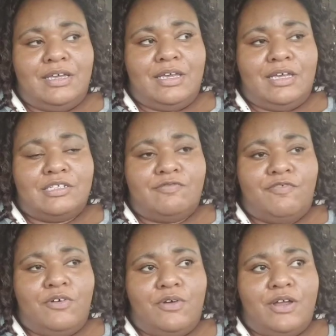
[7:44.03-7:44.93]
as
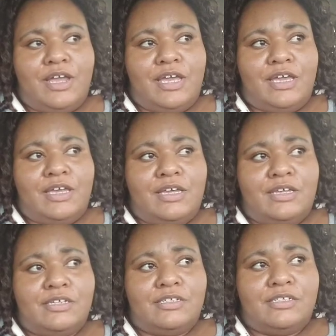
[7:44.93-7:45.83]
far
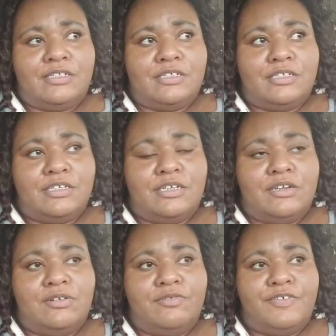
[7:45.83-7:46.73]
as
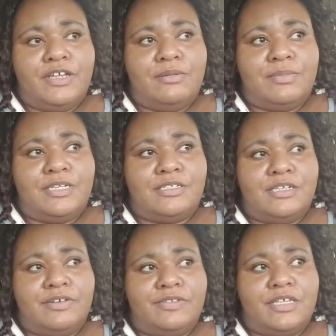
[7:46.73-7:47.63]
new developments
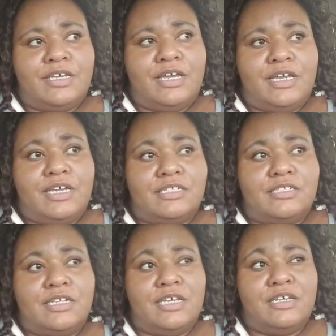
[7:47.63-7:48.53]
and everything, I
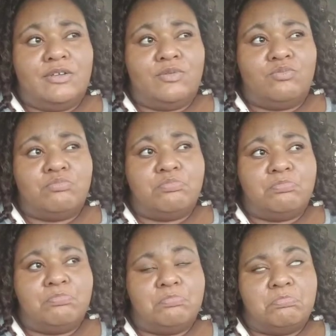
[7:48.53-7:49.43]
guess dealing
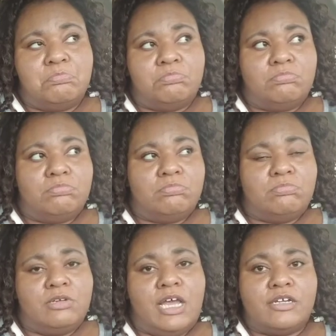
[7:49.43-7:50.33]

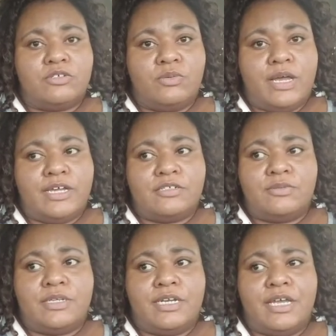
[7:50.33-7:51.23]
doctor wise or
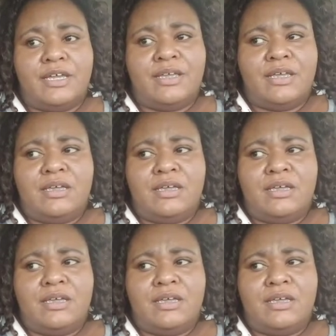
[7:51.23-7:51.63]
whatnot.